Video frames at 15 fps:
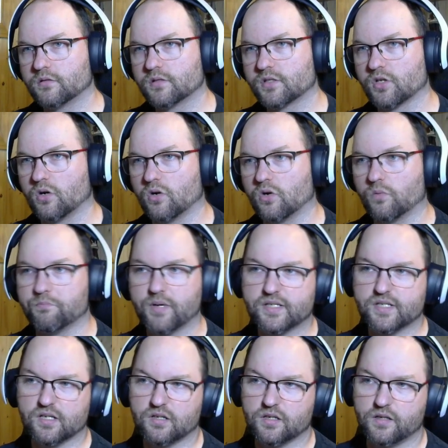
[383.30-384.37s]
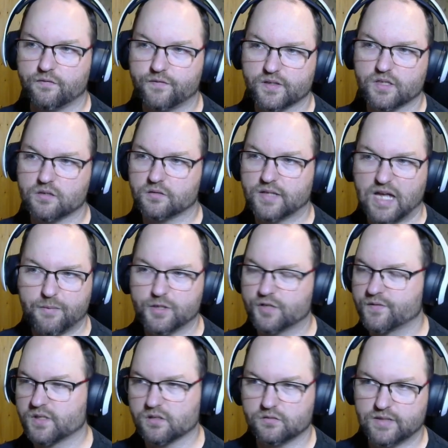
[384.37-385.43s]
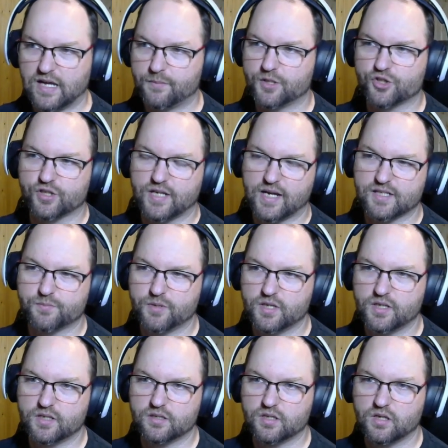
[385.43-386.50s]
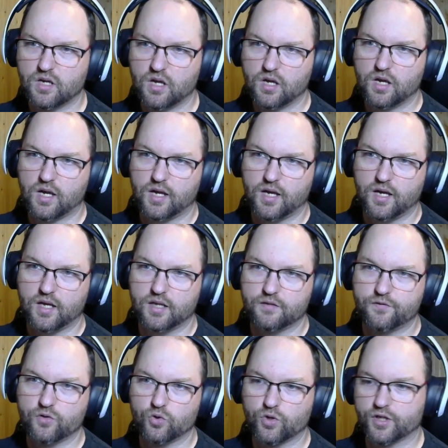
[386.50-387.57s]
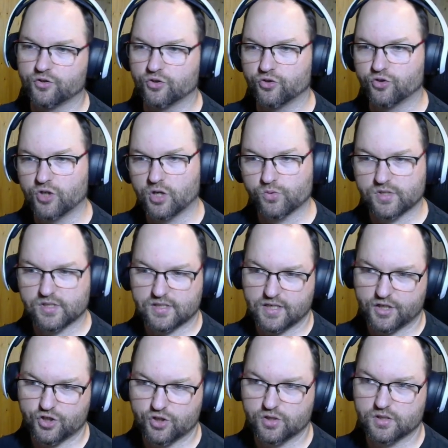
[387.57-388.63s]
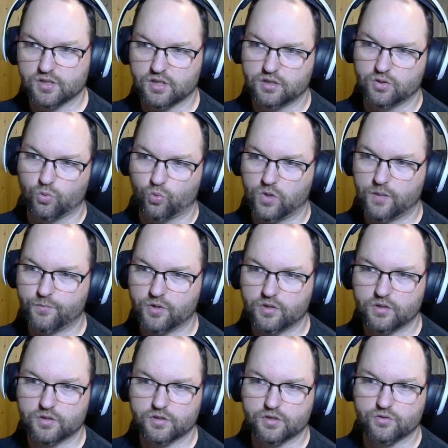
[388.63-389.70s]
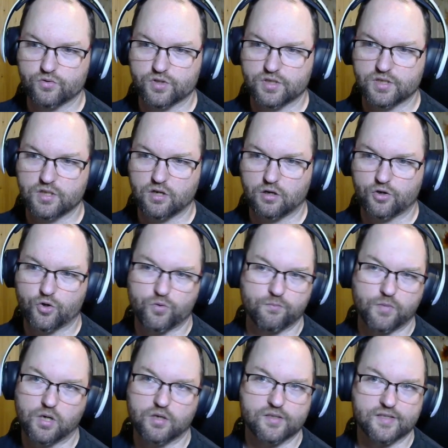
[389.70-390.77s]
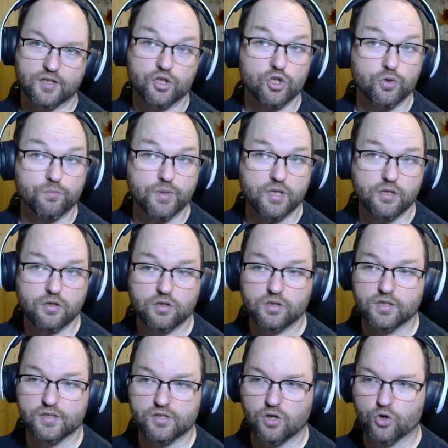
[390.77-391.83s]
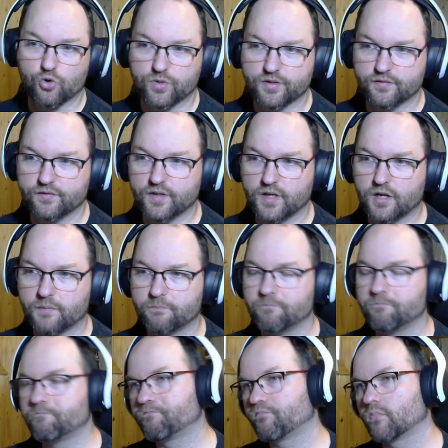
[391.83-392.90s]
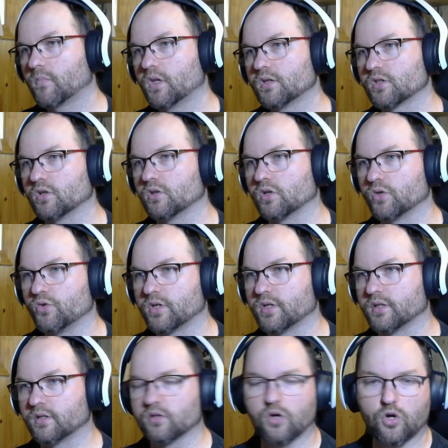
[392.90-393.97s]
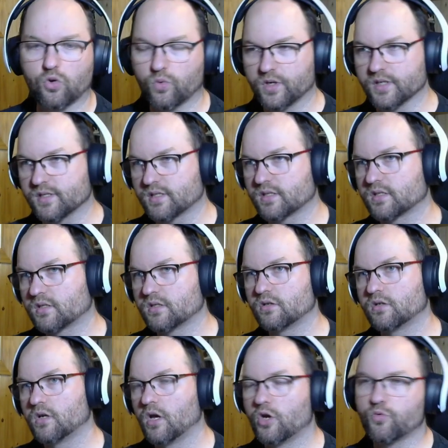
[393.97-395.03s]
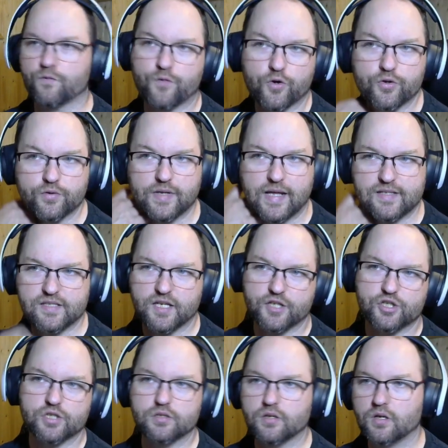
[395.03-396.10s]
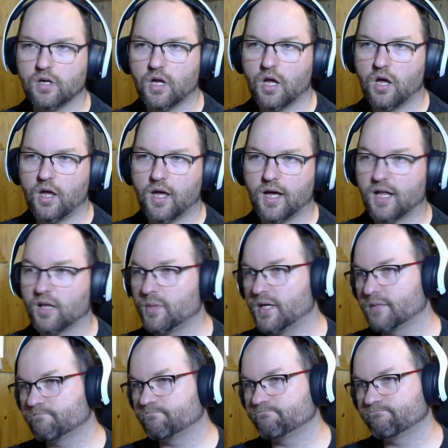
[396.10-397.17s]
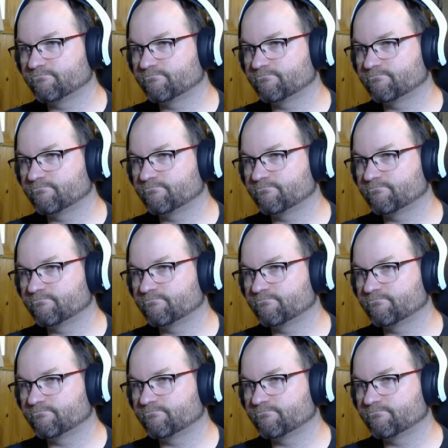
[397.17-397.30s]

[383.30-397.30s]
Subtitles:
So basically physical damage, attack speed, and if you look at the notes section in weapons, you see other mods that could be good. It's all written there, so you can always refer to that section. Helmet,